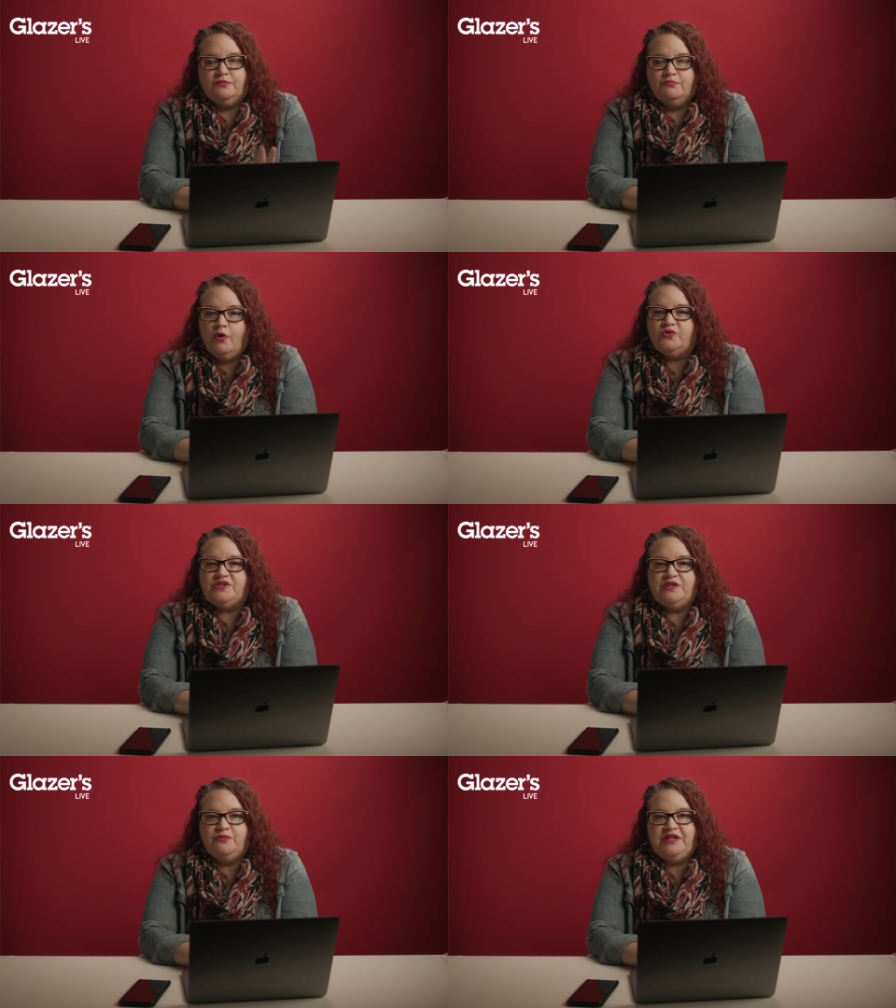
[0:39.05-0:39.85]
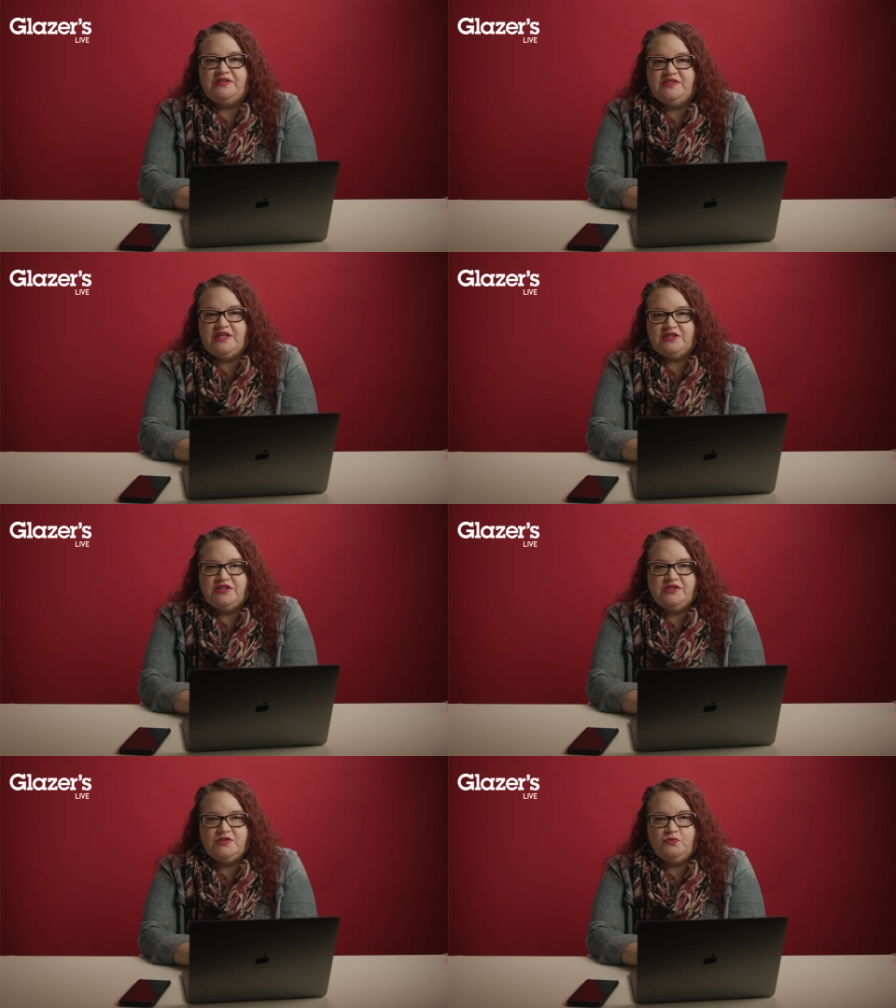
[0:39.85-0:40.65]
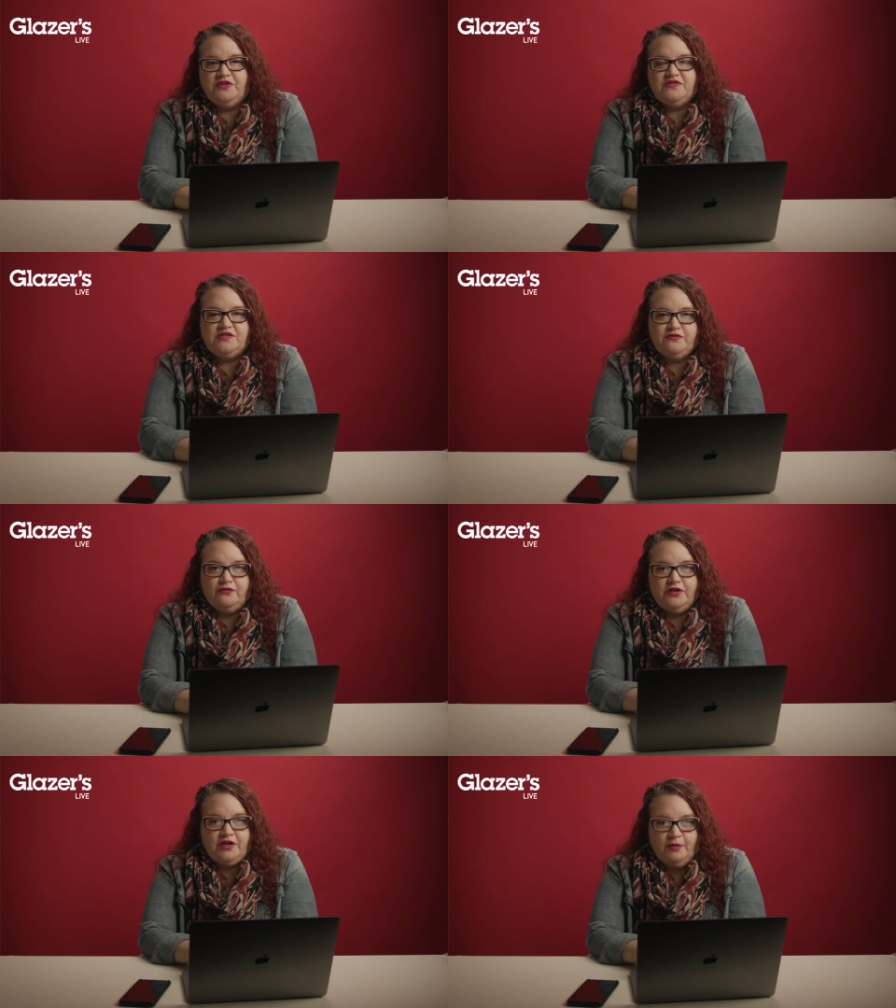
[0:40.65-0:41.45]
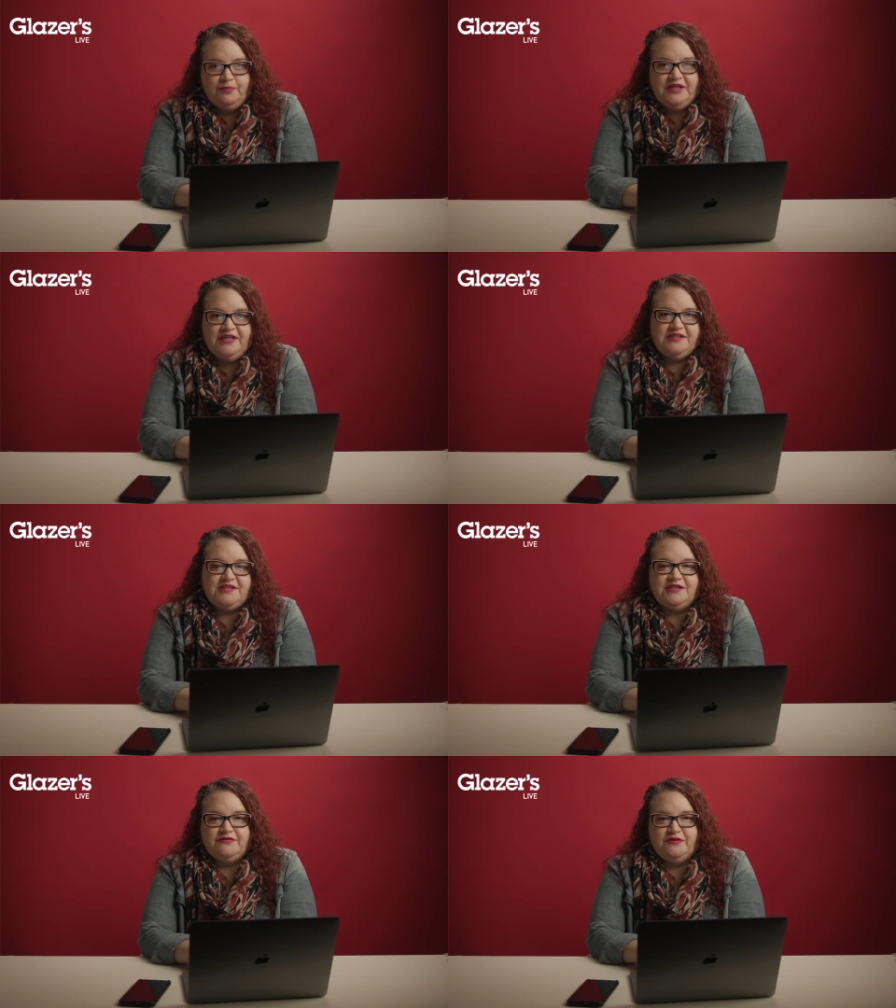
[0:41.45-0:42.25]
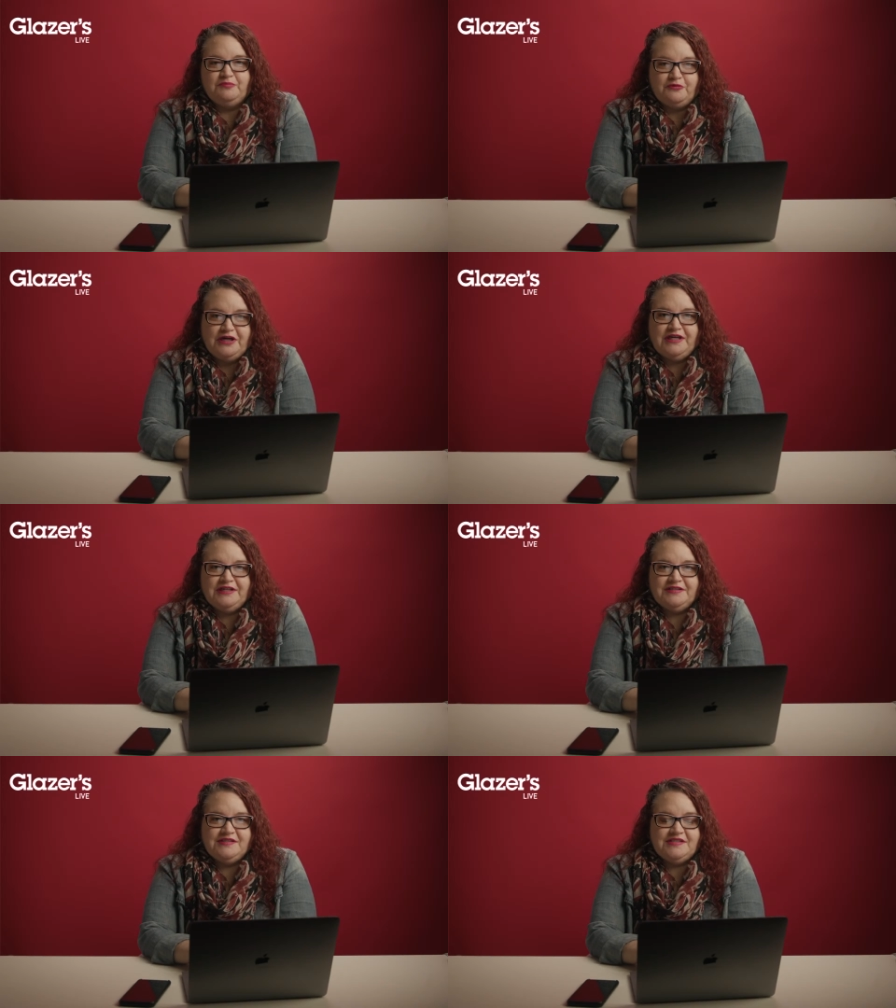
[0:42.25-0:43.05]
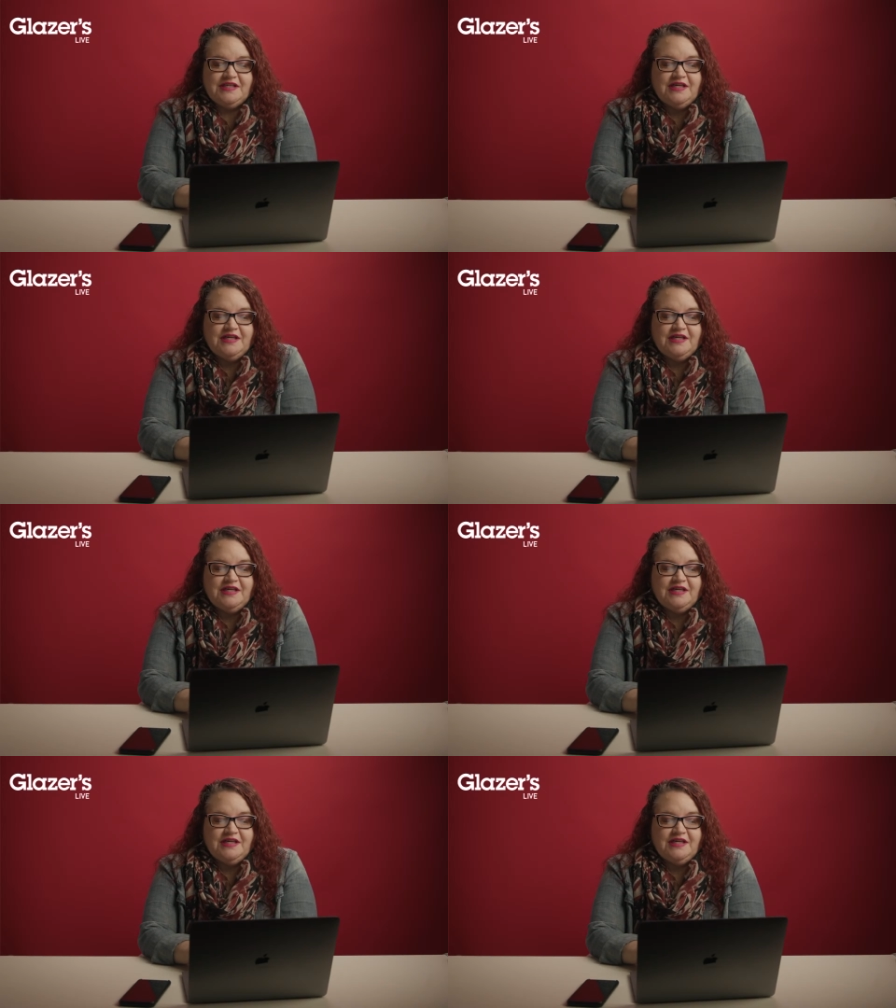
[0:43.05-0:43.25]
mostly weekly sessions with different companies and different brands.